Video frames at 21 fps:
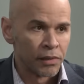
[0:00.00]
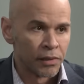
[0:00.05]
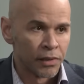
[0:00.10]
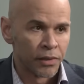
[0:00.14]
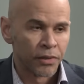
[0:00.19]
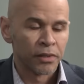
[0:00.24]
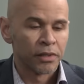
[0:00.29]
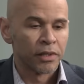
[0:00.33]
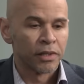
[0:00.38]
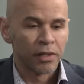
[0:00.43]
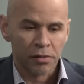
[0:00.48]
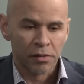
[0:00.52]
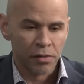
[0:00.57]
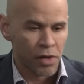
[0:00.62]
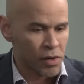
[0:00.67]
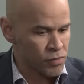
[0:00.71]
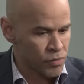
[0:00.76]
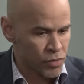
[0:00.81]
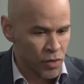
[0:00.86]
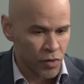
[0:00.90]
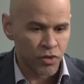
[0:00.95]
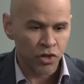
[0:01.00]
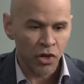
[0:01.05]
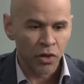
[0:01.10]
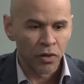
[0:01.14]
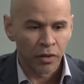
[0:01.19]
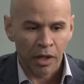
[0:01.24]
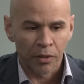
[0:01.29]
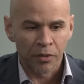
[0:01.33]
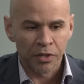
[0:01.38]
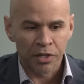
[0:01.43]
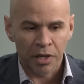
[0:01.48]
literally, no, no
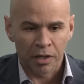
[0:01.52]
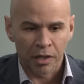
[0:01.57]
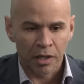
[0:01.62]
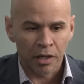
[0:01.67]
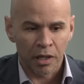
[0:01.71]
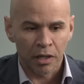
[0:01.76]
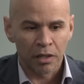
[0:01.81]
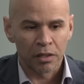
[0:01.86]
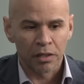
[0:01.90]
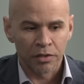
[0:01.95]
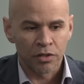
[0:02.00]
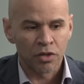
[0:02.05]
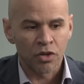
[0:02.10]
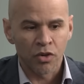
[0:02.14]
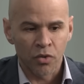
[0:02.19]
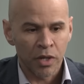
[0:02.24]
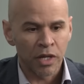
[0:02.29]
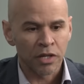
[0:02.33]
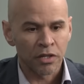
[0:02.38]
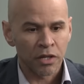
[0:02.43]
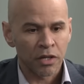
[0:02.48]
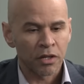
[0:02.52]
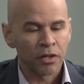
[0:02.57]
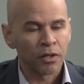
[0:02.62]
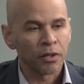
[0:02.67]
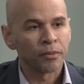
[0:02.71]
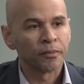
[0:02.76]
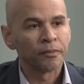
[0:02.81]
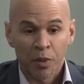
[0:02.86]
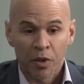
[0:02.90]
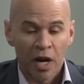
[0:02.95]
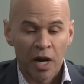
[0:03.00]
joke, I was at a gala two weeks
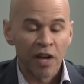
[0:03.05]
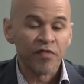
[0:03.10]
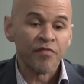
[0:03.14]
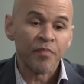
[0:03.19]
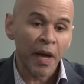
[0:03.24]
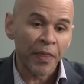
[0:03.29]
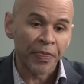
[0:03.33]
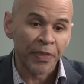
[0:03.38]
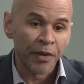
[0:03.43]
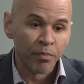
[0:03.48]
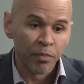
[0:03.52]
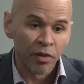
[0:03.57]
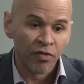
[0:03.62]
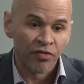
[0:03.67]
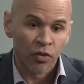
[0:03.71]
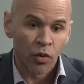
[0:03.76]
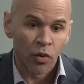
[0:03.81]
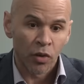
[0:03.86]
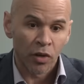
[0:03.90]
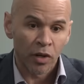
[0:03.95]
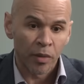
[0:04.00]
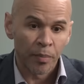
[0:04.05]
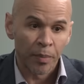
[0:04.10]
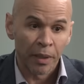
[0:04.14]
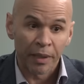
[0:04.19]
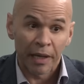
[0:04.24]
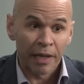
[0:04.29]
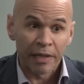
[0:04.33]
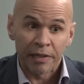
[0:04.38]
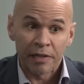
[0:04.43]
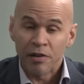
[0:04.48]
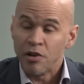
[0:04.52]
ago. For, I've met them before, but
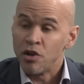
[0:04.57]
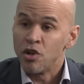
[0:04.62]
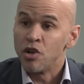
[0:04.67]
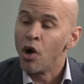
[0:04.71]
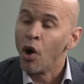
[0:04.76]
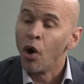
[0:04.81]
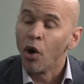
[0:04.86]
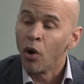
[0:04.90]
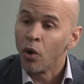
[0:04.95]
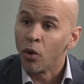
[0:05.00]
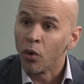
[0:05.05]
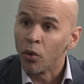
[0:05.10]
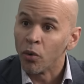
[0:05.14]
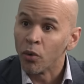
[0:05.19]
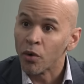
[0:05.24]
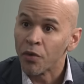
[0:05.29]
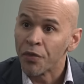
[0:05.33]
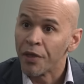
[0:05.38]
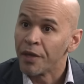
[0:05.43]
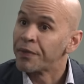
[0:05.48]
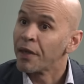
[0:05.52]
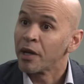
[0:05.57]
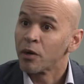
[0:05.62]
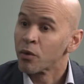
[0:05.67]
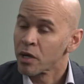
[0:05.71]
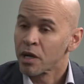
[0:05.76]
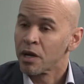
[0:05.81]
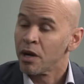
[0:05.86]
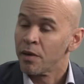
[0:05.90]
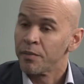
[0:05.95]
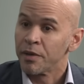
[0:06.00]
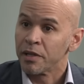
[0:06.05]
I didn't know that they were
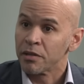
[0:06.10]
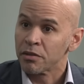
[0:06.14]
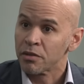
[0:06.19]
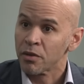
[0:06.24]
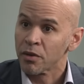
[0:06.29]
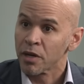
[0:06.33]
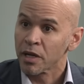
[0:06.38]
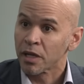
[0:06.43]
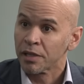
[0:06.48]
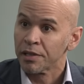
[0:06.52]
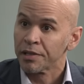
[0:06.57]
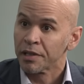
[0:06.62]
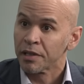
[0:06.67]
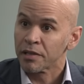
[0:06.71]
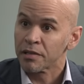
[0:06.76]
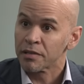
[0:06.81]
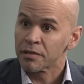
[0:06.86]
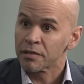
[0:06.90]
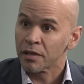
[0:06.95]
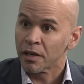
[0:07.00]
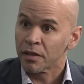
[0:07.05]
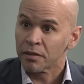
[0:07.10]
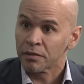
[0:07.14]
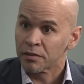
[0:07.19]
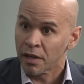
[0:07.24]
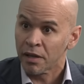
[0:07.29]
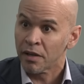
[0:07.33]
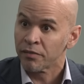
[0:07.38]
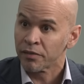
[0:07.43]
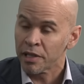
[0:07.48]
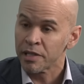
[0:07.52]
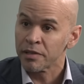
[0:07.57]
coming to our clinics to, to
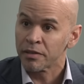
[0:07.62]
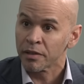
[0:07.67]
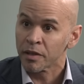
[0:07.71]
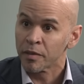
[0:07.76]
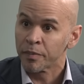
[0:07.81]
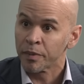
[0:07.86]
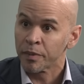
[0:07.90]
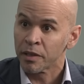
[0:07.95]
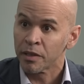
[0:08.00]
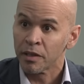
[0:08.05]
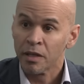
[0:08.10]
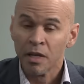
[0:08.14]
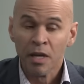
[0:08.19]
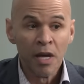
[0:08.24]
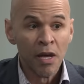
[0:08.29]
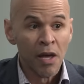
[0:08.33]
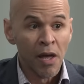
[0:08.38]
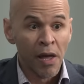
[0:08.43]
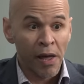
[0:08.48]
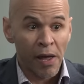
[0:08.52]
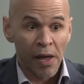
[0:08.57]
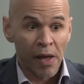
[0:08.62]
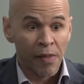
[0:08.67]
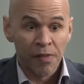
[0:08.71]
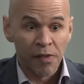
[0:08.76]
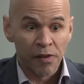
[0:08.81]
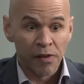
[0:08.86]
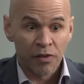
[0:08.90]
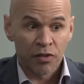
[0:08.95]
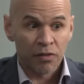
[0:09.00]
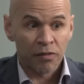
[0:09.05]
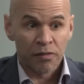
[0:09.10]
have light therapy. And
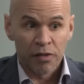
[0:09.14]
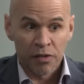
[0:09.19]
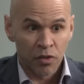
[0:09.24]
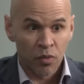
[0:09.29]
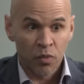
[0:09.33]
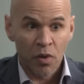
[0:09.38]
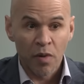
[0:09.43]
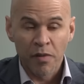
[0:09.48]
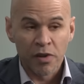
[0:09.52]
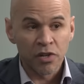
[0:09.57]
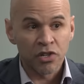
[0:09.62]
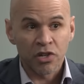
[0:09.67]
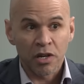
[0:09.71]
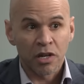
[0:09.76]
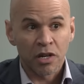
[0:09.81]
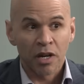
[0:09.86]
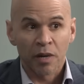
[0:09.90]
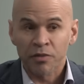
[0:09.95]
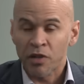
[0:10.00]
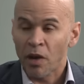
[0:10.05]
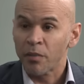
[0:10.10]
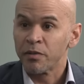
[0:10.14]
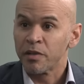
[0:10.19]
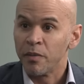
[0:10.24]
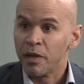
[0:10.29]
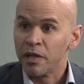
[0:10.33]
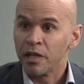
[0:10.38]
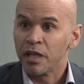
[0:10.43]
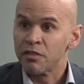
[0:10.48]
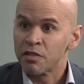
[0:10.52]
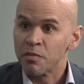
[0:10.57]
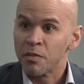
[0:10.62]
this, this woman, she comes up to me
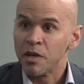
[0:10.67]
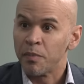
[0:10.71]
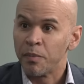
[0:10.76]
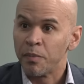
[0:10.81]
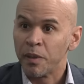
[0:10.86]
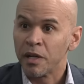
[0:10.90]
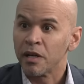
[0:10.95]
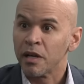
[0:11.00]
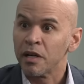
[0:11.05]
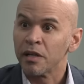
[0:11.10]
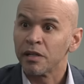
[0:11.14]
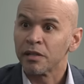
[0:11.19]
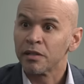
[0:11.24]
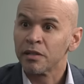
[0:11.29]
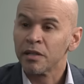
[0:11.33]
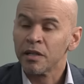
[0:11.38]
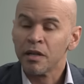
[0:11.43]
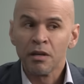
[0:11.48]
and gives me a big hug.